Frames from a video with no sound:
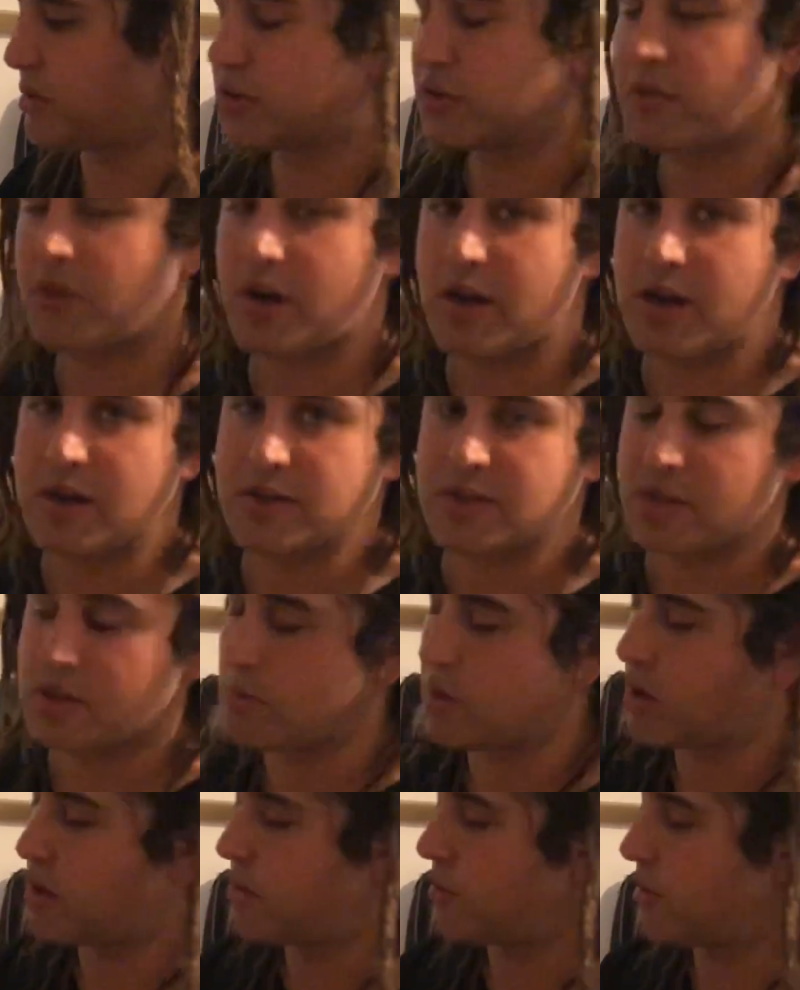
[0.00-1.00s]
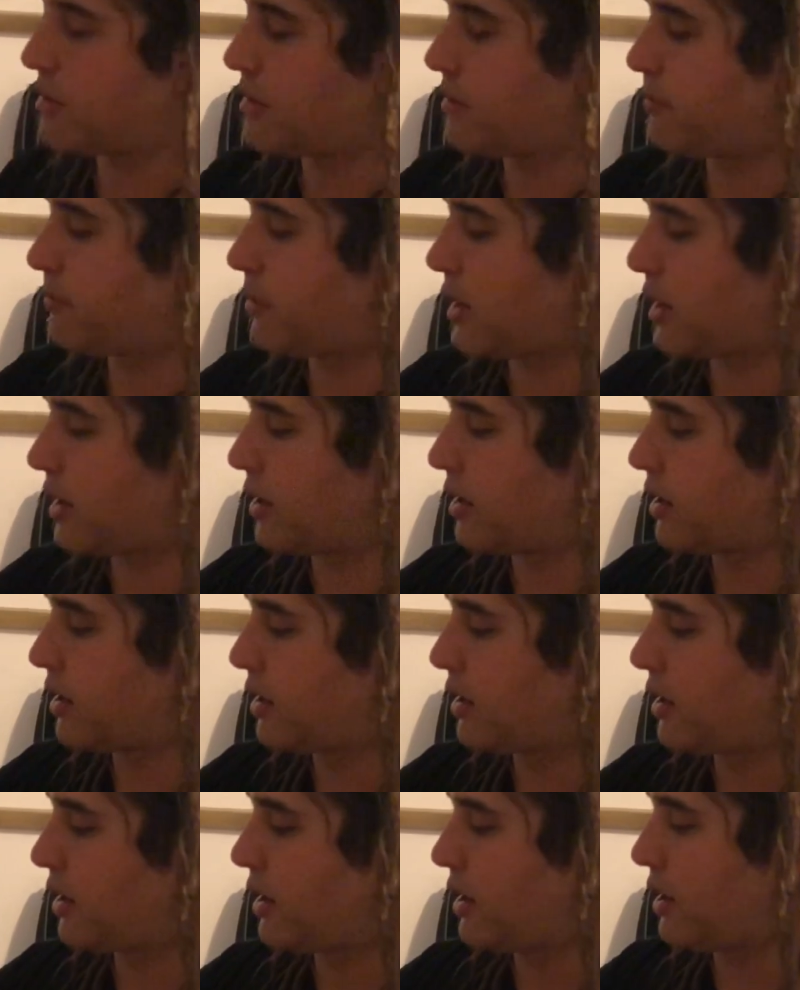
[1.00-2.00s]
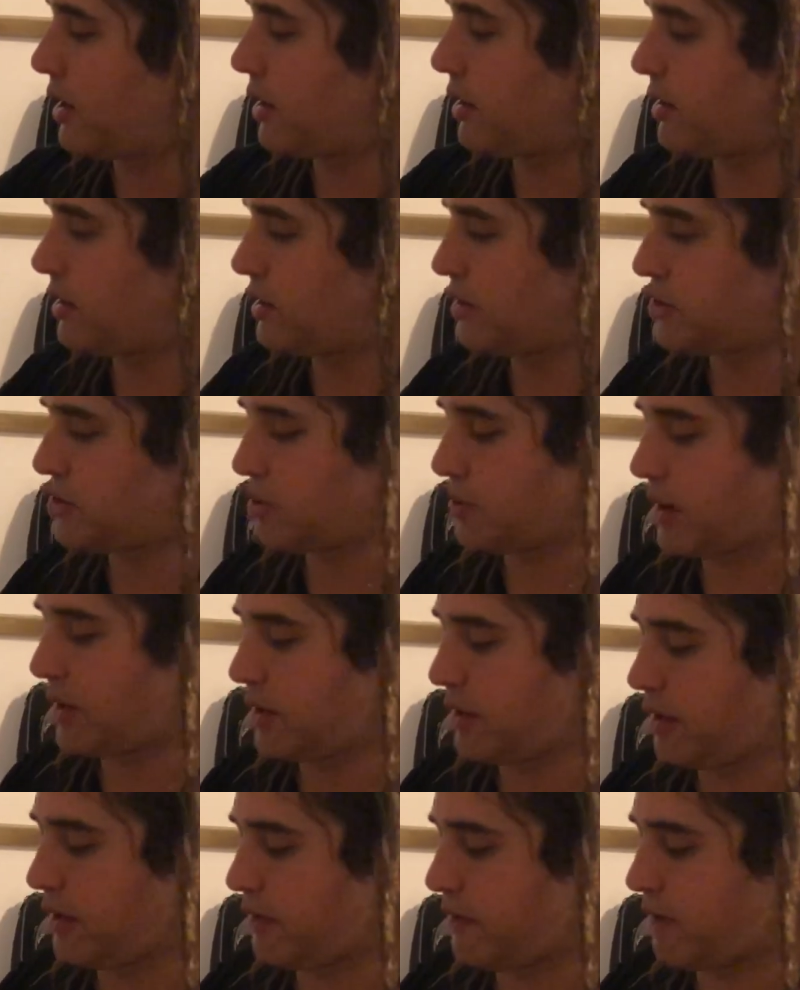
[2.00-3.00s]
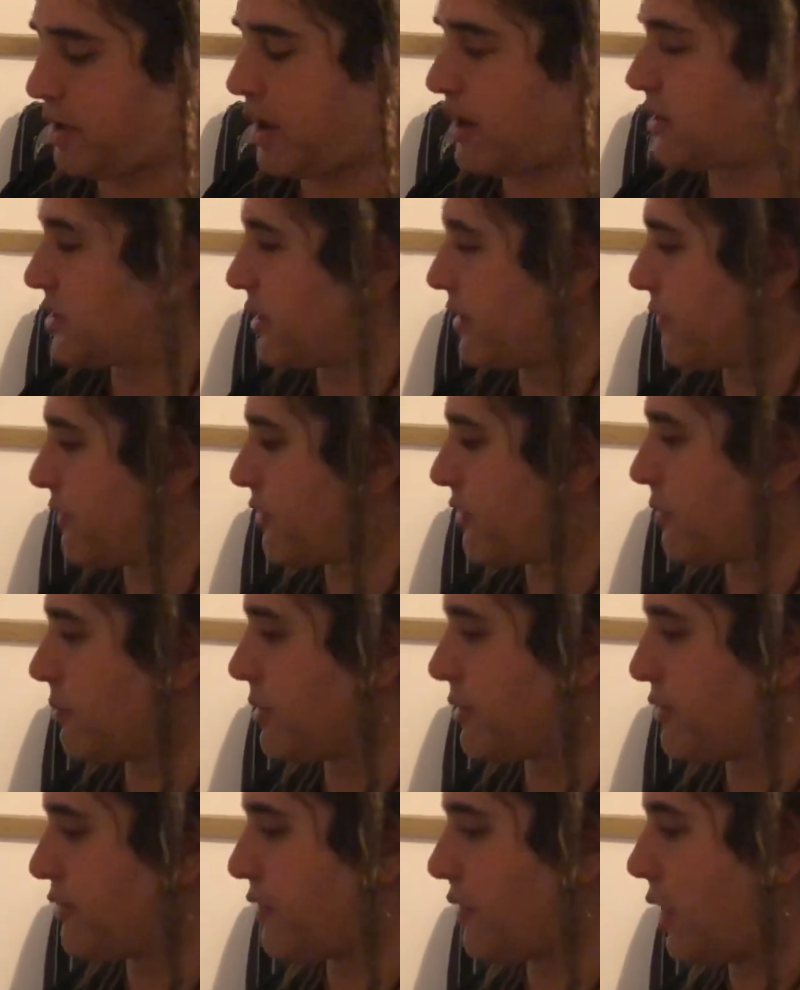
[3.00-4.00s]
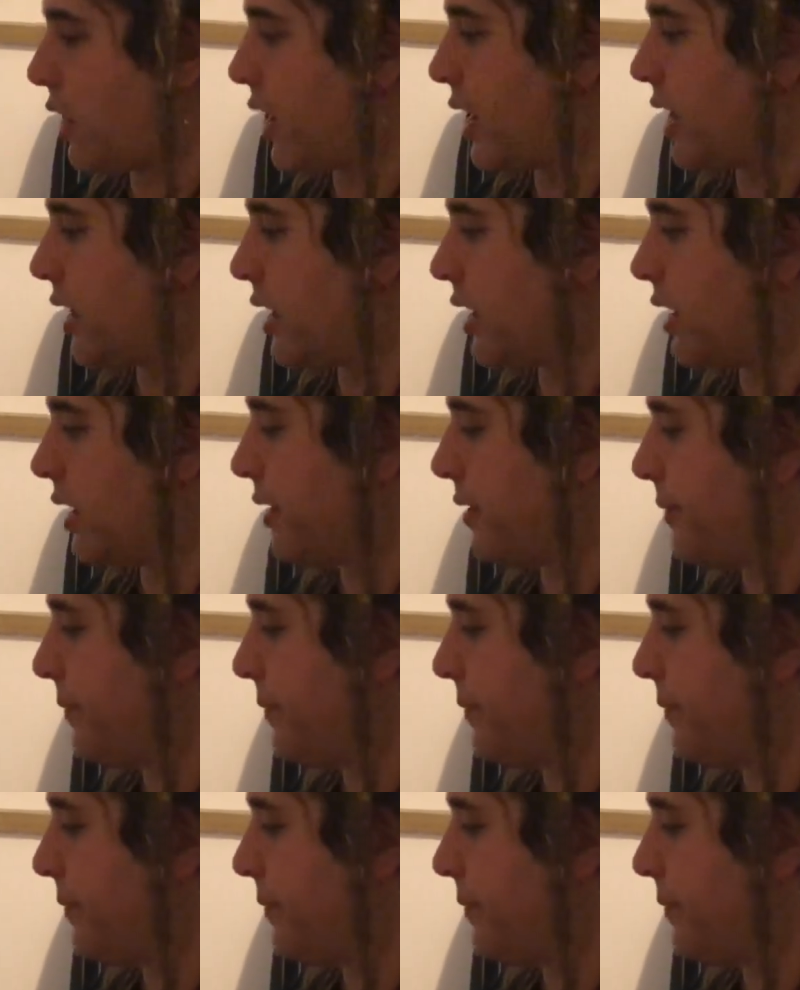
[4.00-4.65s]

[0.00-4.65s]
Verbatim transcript: bushfires at the moment, but the duality of that is that from the fire,